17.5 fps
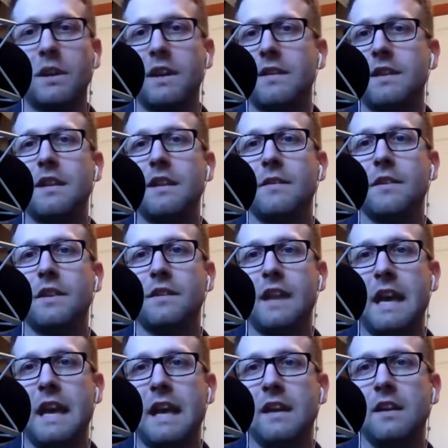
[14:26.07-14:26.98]
But at the end of the
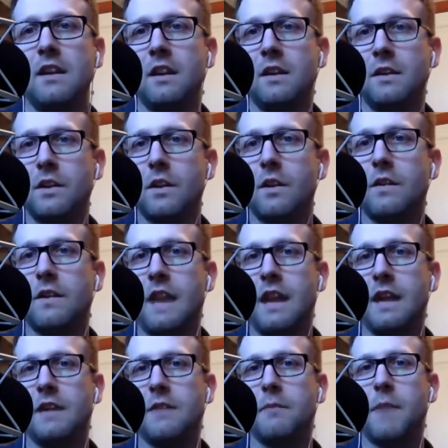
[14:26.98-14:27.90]
day, there is
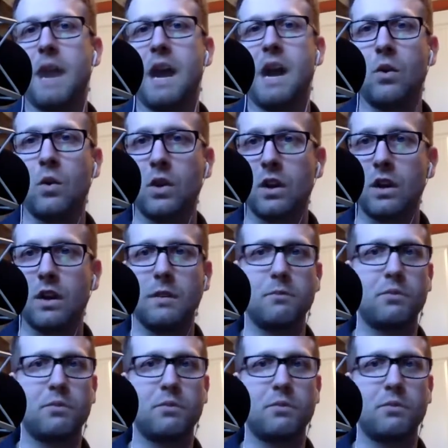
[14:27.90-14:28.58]
a power